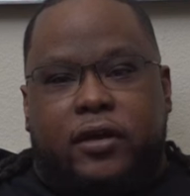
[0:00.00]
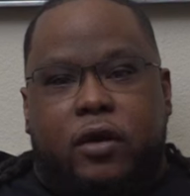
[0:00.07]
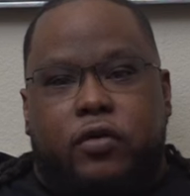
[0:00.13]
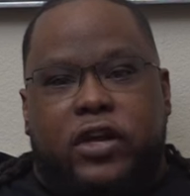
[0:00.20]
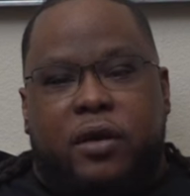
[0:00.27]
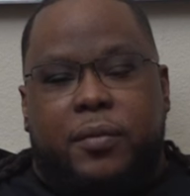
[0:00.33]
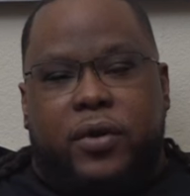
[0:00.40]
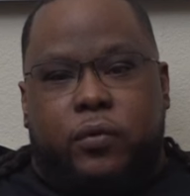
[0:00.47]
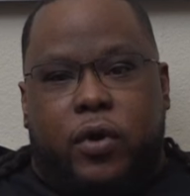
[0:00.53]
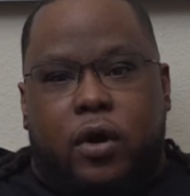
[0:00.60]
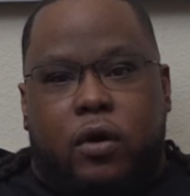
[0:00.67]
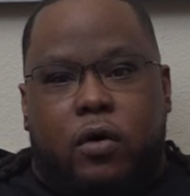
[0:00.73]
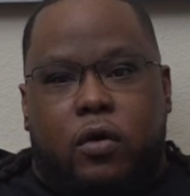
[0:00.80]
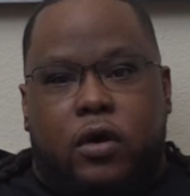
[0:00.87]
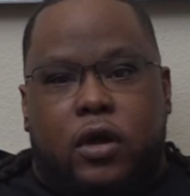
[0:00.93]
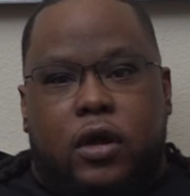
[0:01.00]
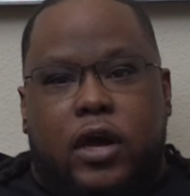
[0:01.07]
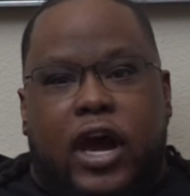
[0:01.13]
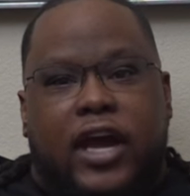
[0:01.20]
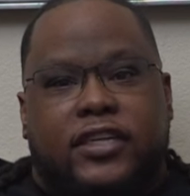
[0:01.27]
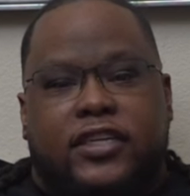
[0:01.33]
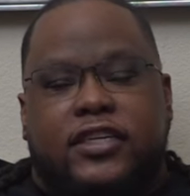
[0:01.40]
Don't get me wrong. Yeah,
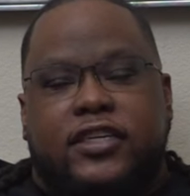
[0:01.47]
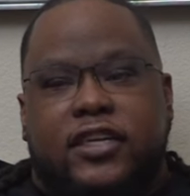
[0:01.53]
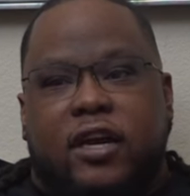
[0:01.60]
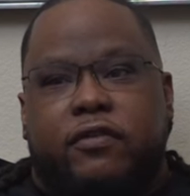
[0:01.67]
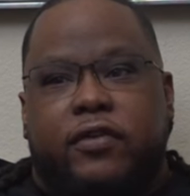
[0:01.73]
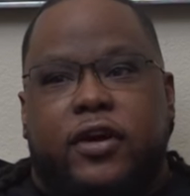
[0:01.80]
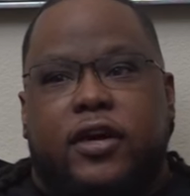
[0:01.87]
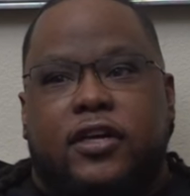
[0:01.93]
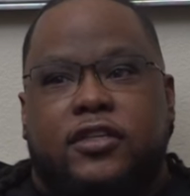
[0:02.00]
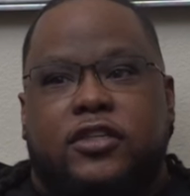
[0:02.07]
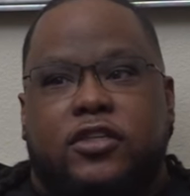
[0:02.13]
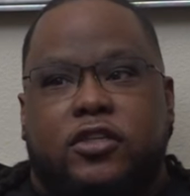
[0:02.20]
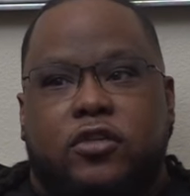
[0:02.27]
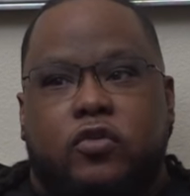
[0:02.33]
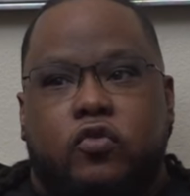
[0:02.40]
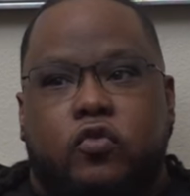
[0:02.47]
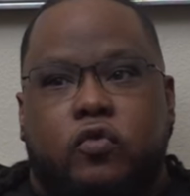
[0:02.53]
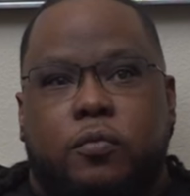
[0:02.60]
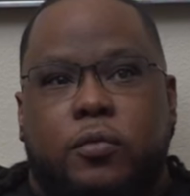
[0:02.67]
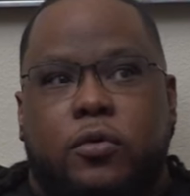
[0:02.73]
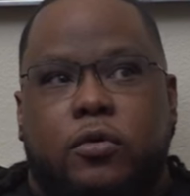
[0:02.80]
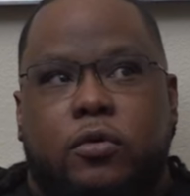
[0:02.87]
yeah. I just okay. never
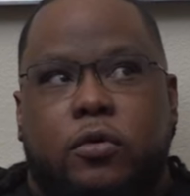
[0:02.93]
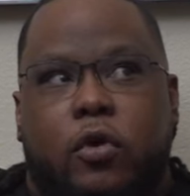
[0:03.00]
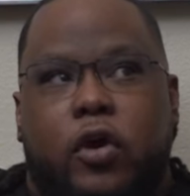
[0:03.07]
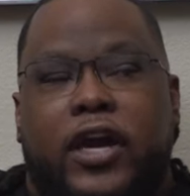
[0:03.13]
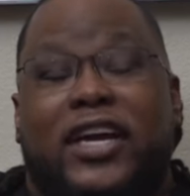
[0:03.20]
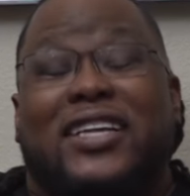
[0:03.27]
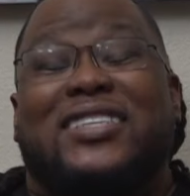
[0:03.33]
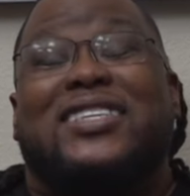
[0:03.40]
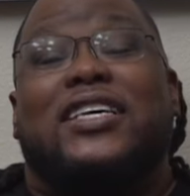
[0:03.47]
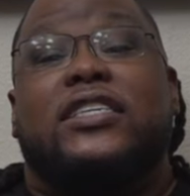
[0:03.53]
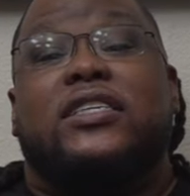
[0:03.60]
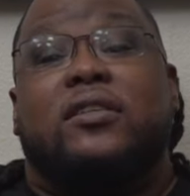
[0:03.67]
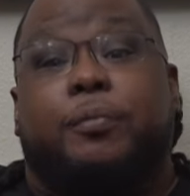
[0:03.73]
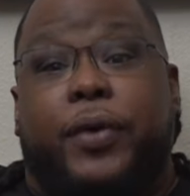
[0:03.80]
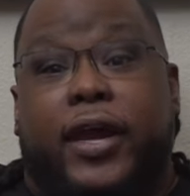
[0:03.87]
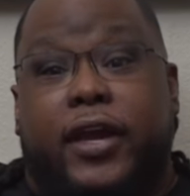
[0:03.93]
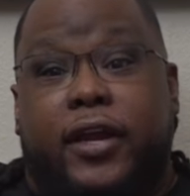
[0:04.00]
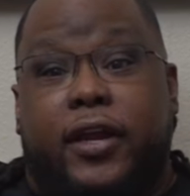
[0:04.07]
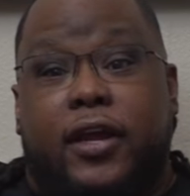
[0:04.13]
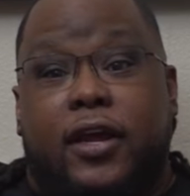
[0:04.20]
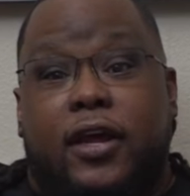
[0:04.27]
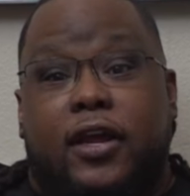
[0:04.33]
assumed or
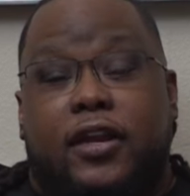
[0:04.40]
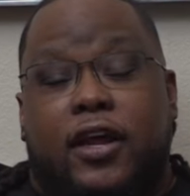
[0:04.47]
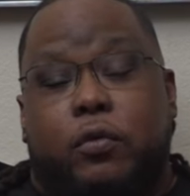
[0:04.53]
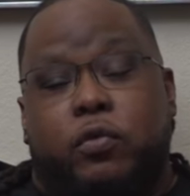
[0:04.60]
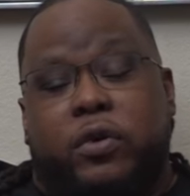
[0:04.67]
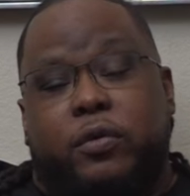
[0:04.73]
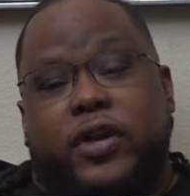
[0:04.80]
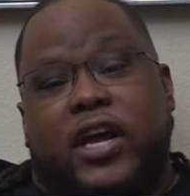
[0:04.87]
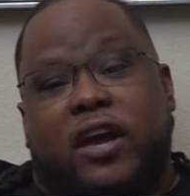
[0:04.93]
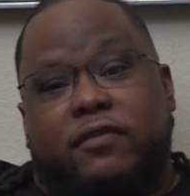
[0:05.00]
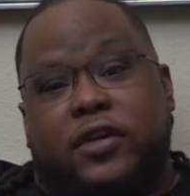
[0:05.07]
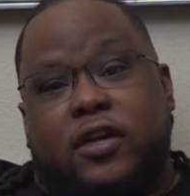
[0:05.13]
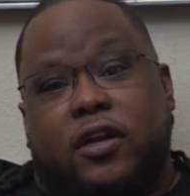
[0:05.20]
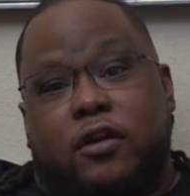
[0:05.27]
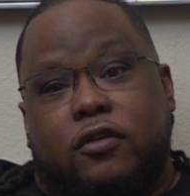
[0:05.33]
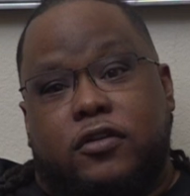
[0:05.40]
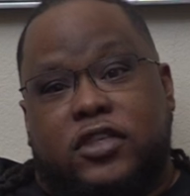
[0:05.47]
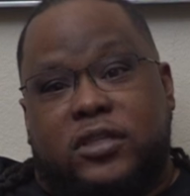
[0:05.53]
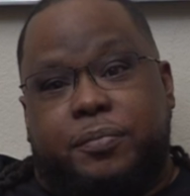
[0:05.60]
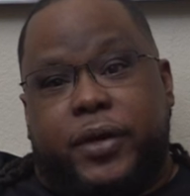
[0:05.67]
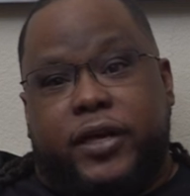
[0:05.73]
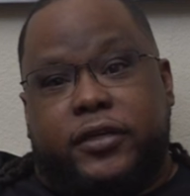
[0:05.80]
anticipated that we would have to close the
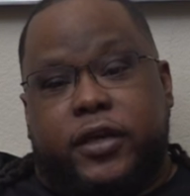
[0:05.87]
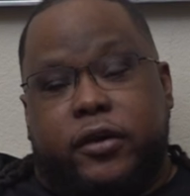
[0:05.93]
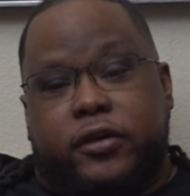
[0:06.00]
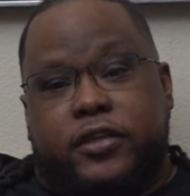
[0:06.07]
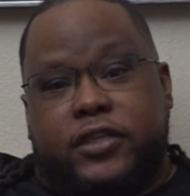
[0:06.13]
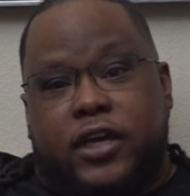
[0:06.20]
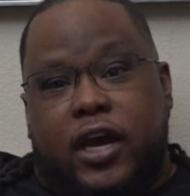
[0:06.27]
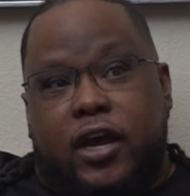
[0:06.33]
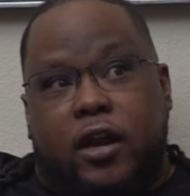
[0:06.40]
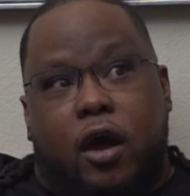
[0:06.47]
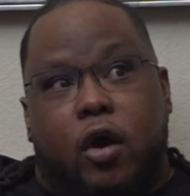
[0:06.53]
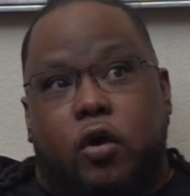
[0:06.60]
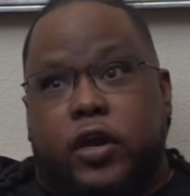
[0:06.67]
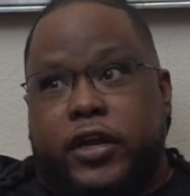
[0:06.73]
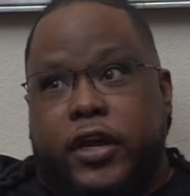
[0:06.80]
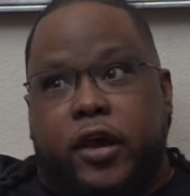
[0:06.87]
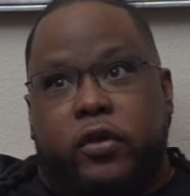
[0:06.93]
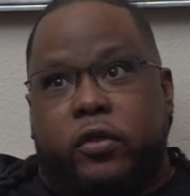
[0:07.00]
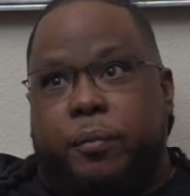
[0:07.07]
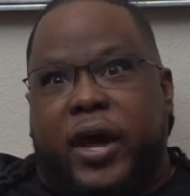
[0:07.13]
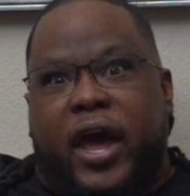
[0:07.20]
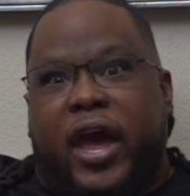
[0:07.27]
spectator side all together by